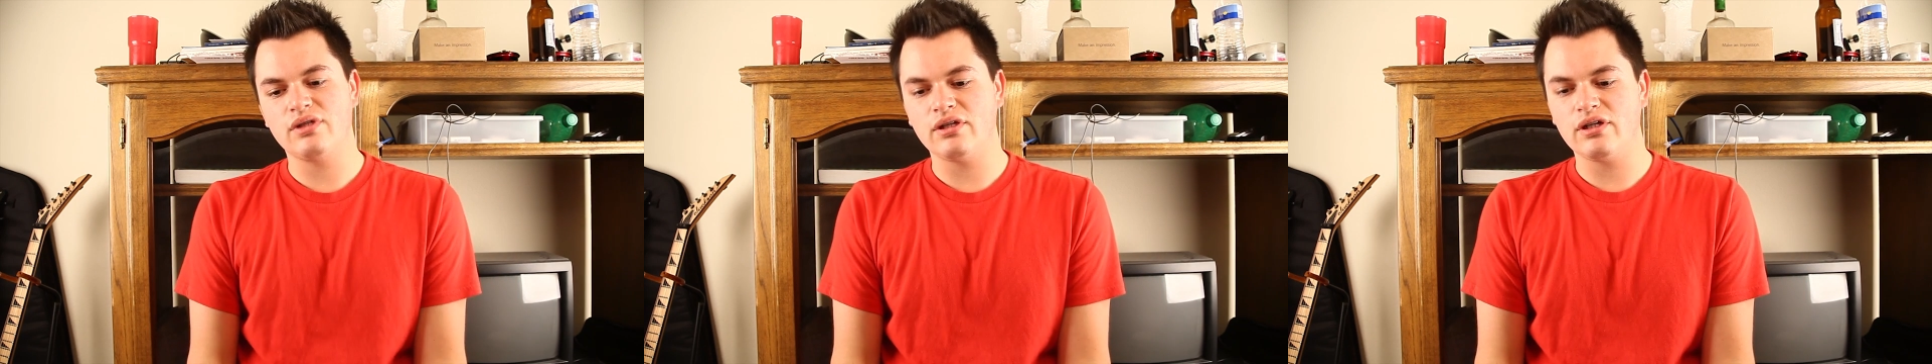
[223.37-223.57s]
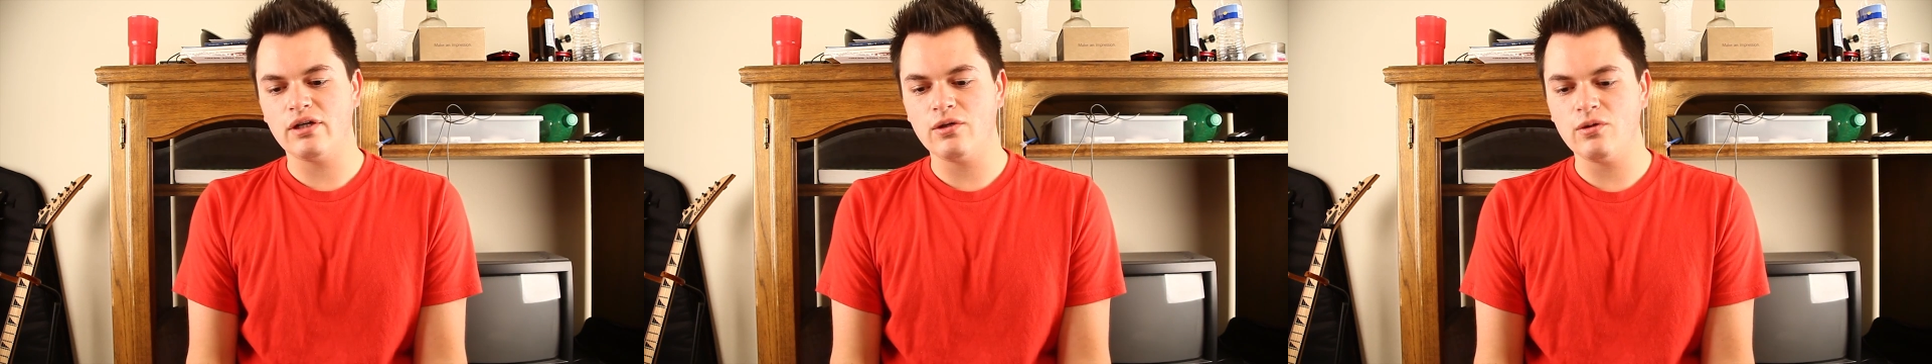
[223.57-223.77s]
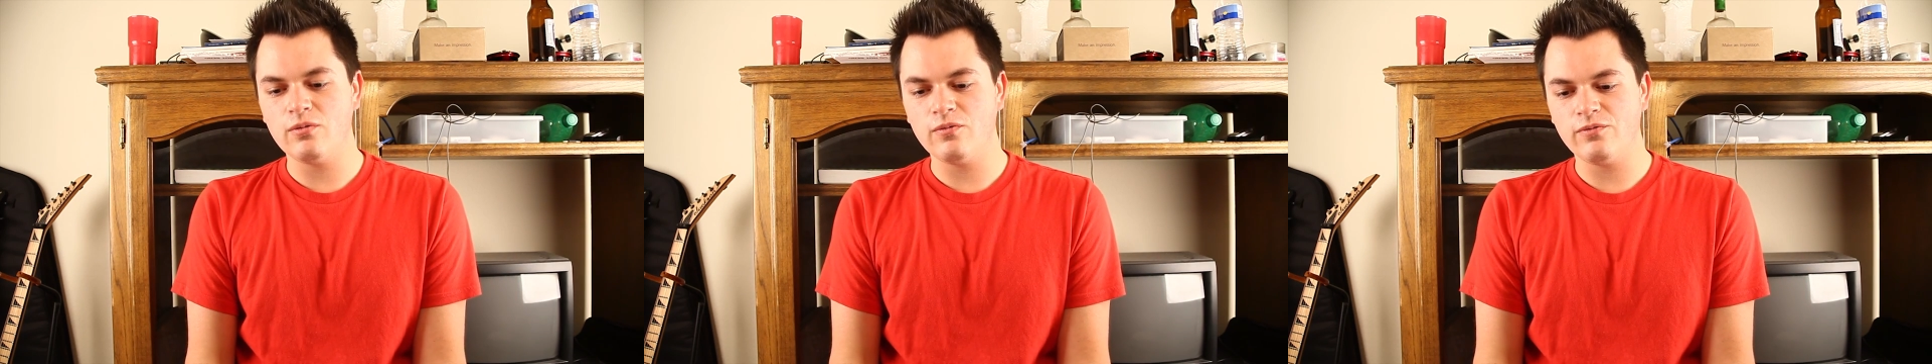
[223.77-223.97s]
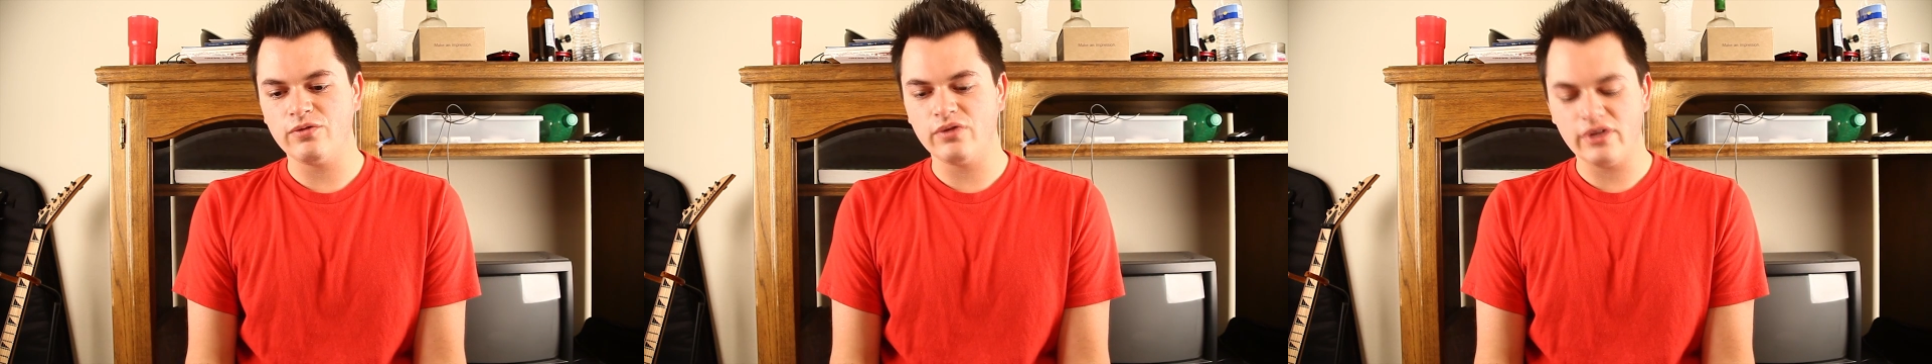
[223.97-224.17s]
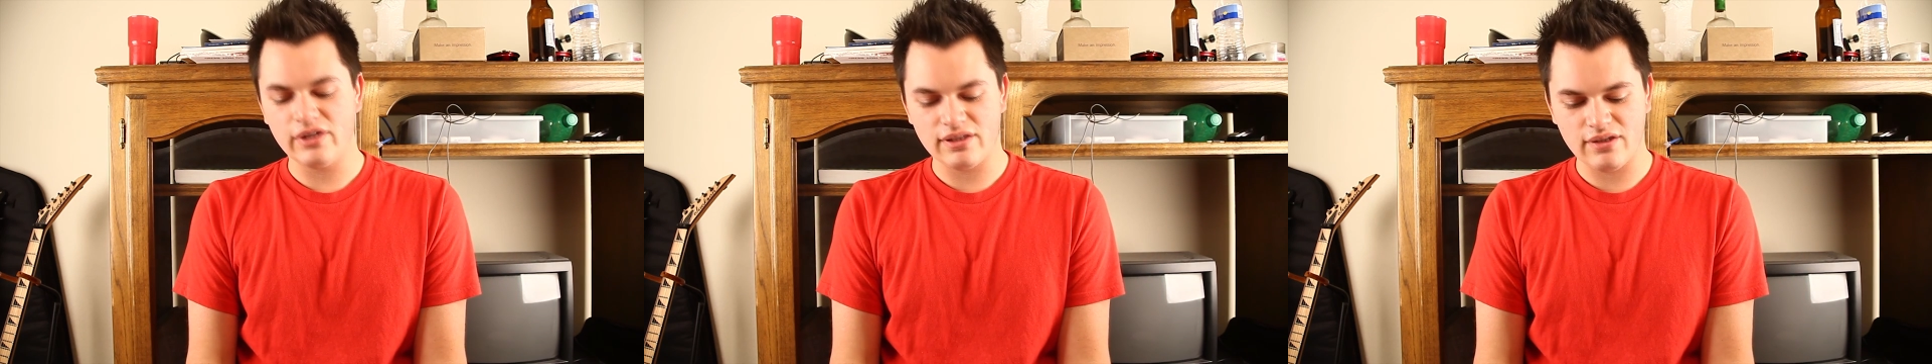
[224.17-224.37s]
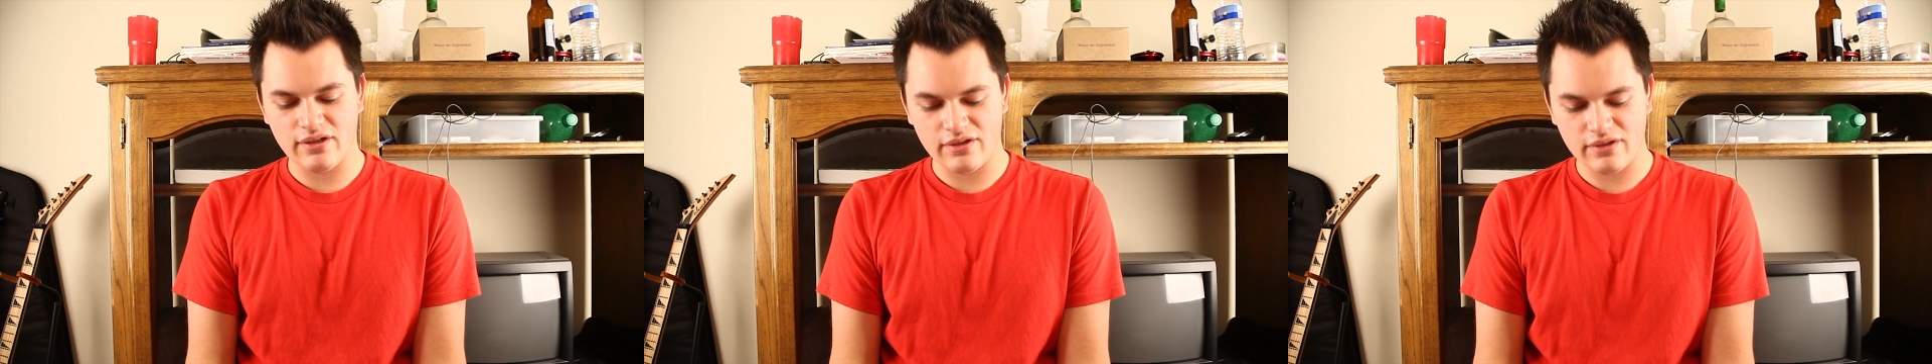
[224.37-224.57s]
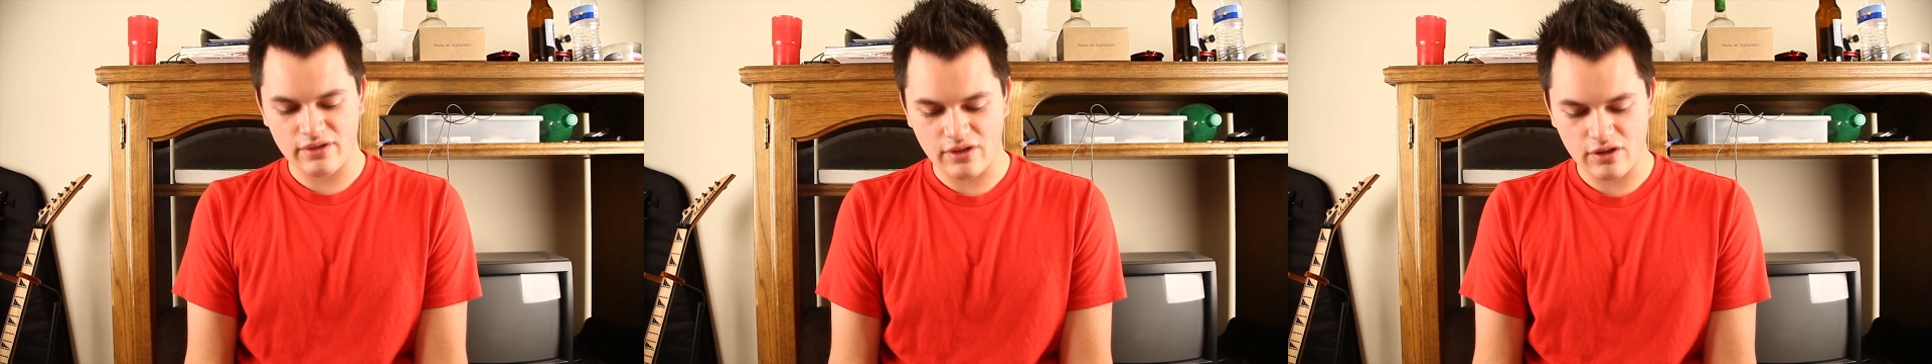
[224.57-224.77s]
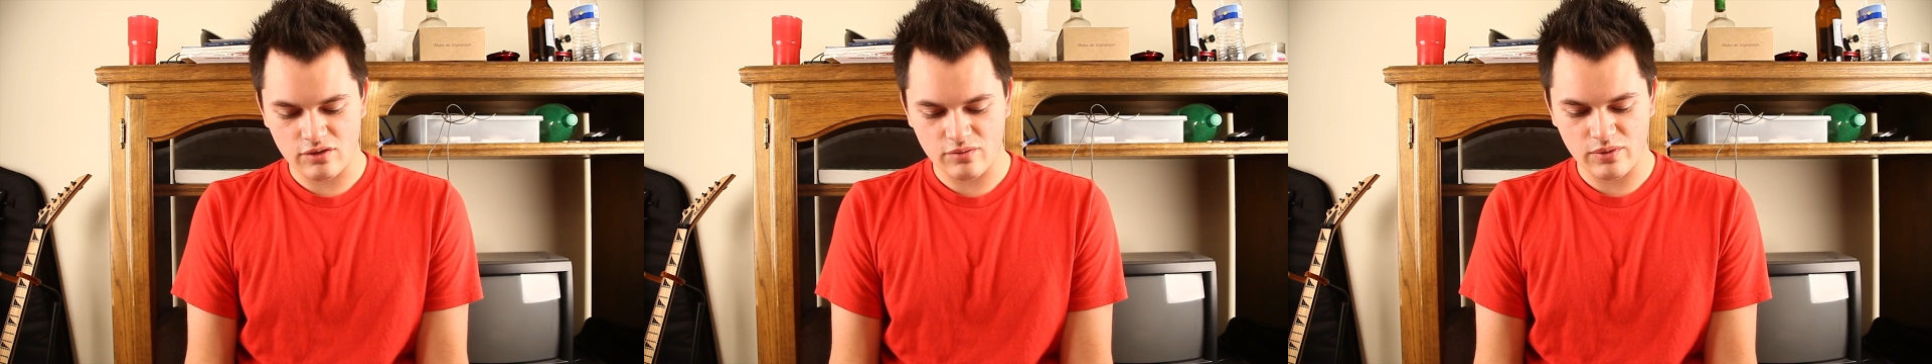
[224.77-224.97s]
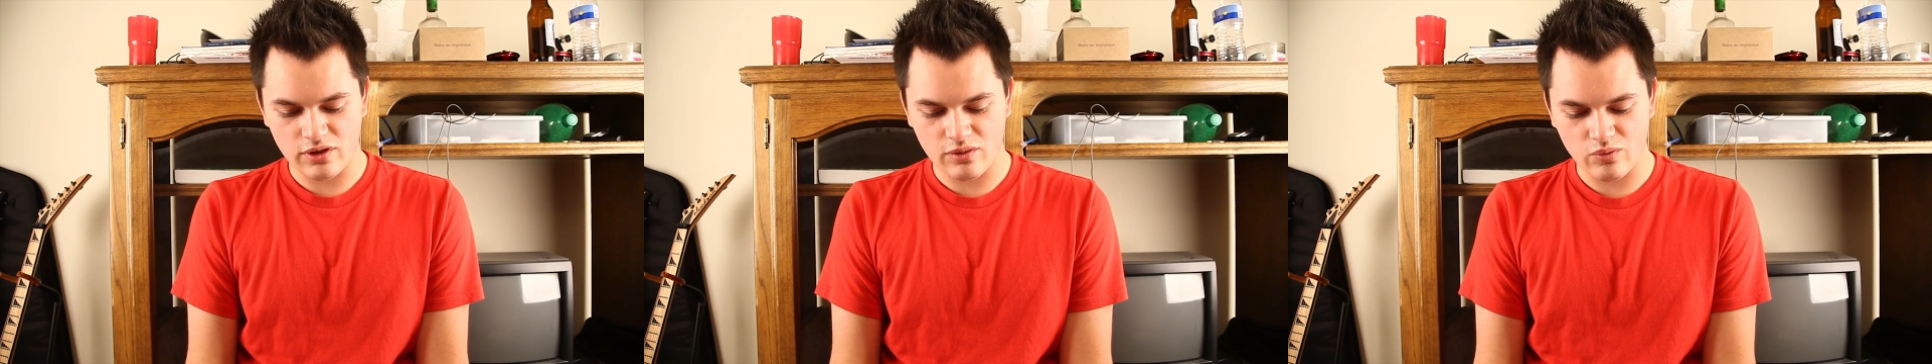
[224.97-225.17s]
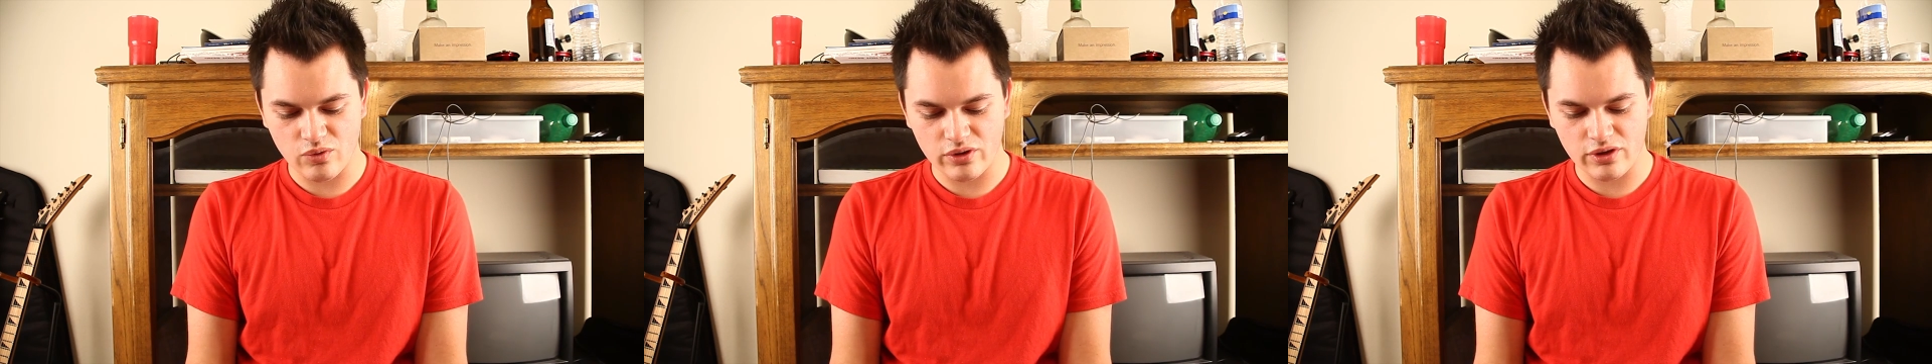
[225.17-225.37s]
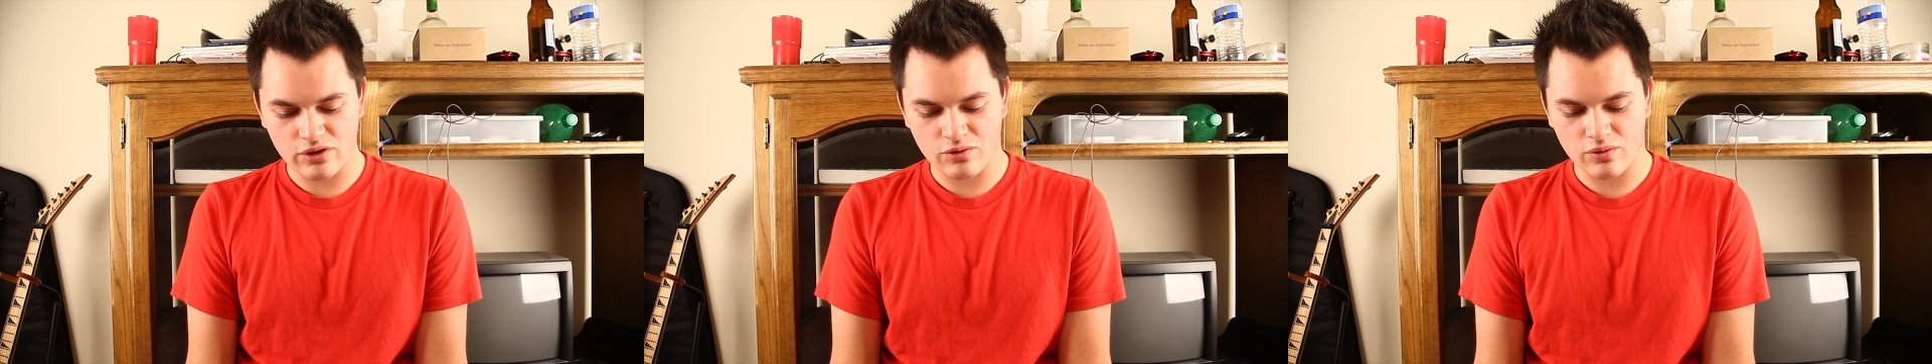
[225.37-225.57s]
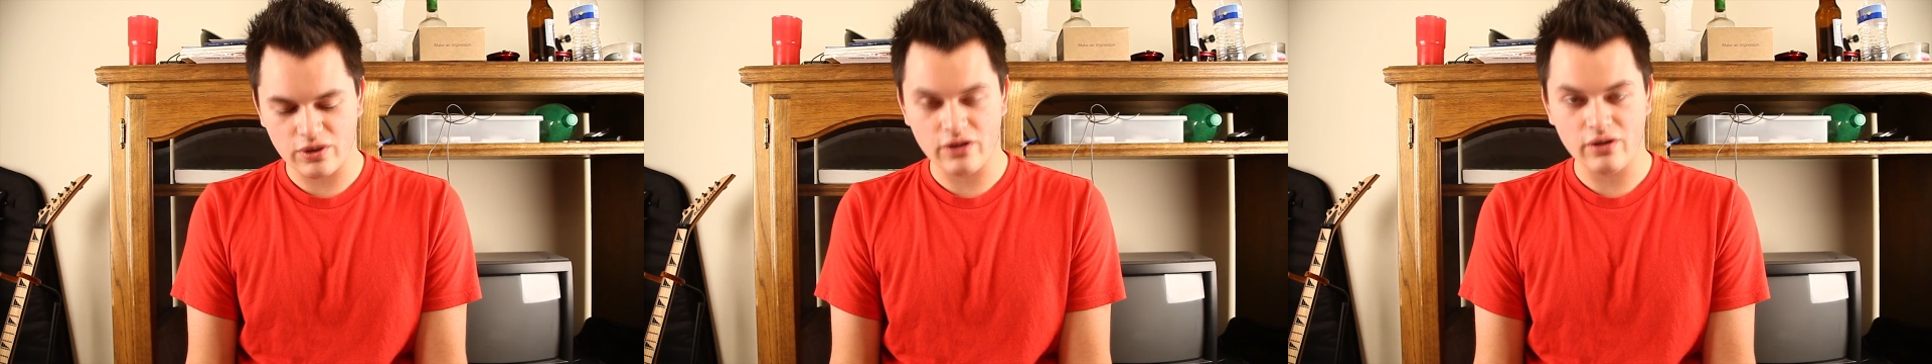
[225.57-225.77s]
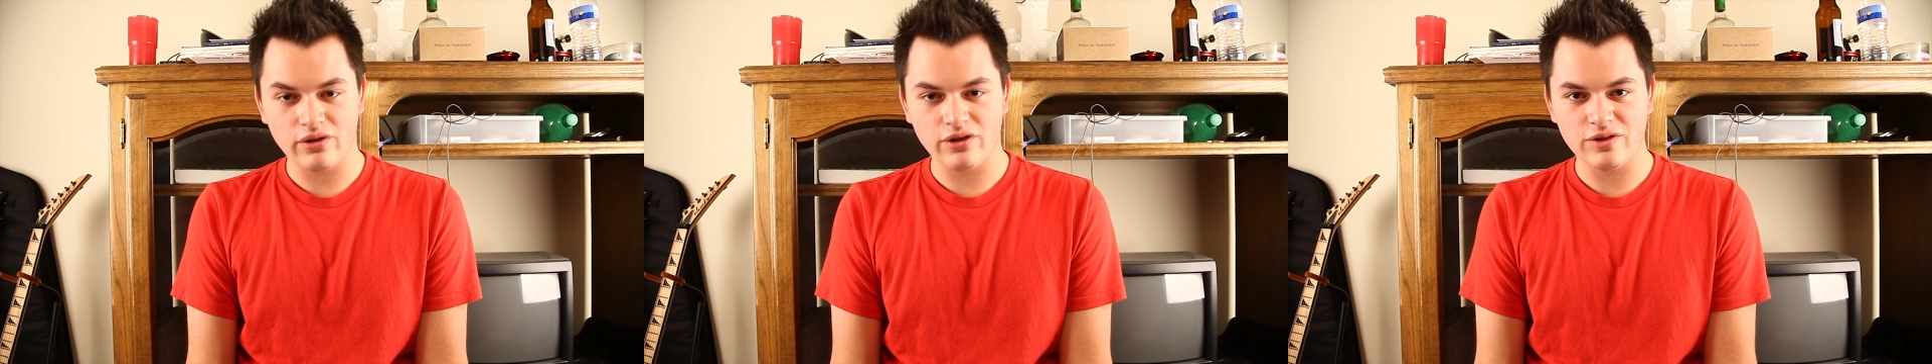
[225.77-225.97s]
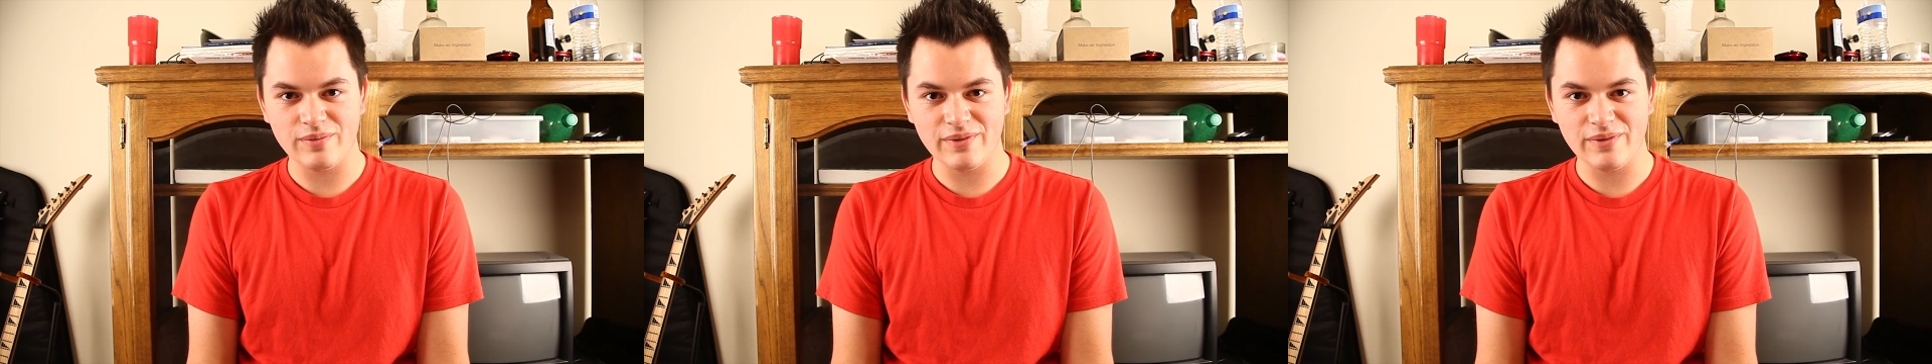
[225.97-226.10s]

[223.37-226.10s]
and hopefully it's not gonna cost me any more than $20,